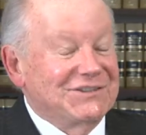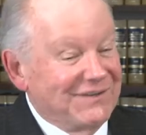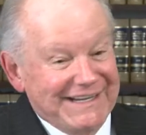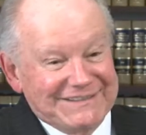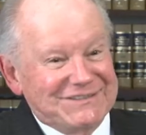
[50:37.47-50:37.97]

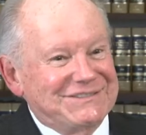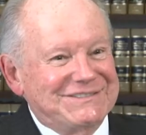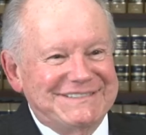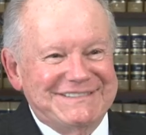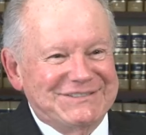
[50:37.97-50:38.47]
so
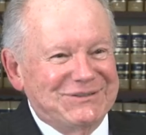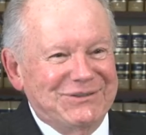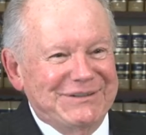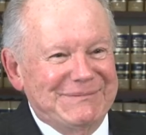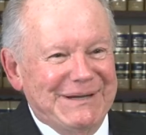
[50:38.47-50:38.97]
that's the
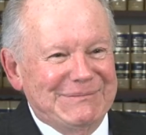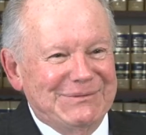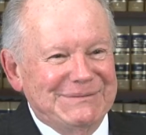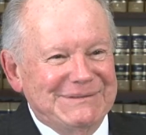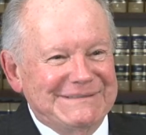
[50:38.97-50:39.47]
story. so that's